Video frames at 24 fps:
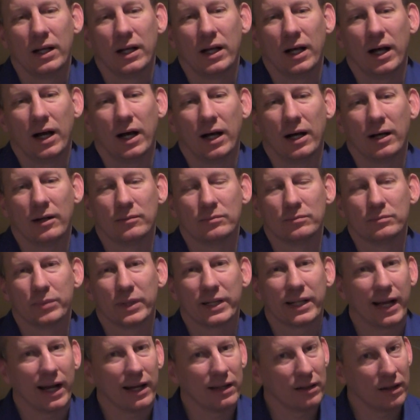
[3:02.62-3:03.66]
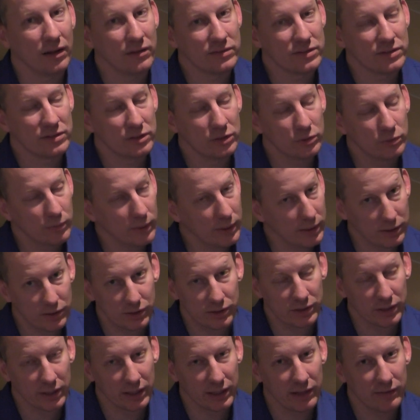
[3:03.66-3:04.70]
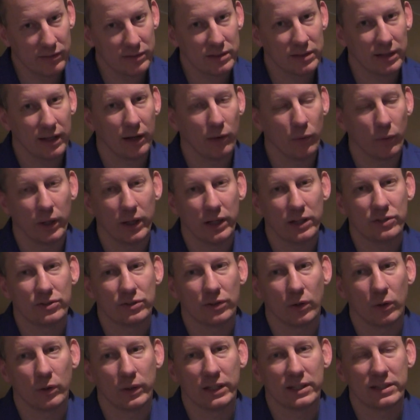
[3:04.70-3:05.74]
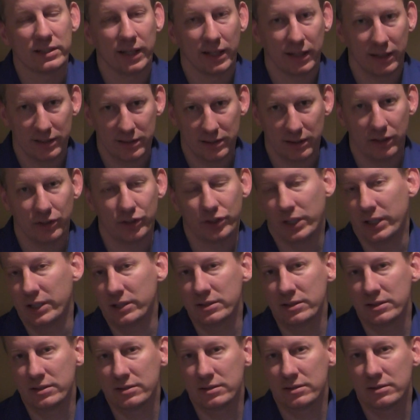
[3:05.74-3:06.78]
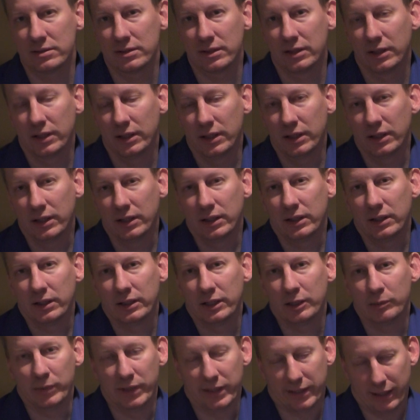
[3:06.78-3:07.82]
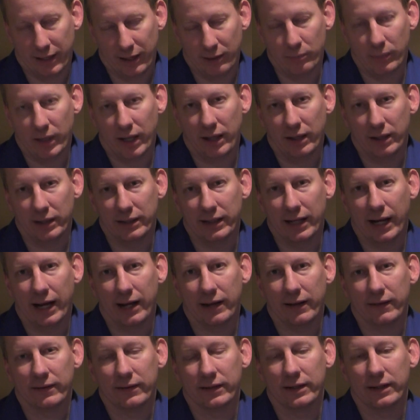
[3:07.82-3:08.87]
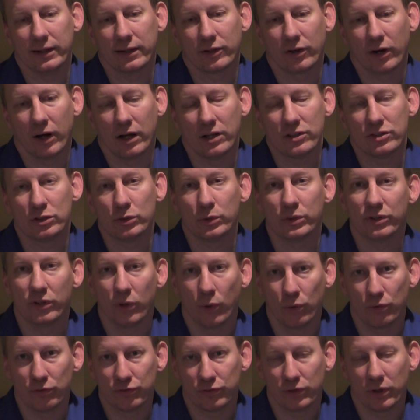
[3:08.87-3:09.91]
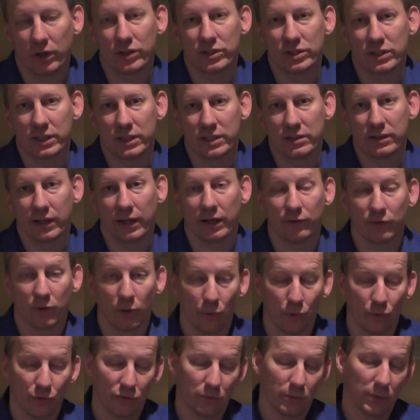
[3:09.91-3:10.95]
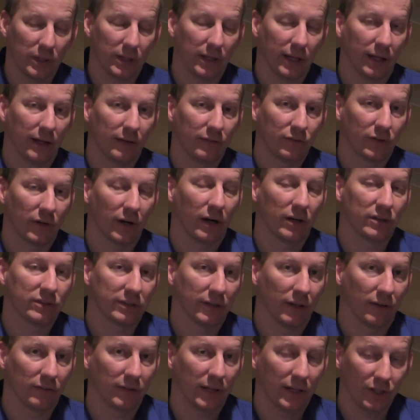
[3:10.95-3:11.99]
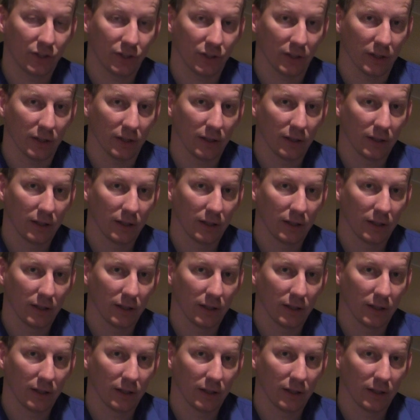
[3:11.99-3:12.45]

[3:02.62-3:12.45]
Um, but God loves us too much to leave us that way, so He sent His Son Jesus. He became man, He died on the cross to atone for our sins, and He rose from the dead for our salvation.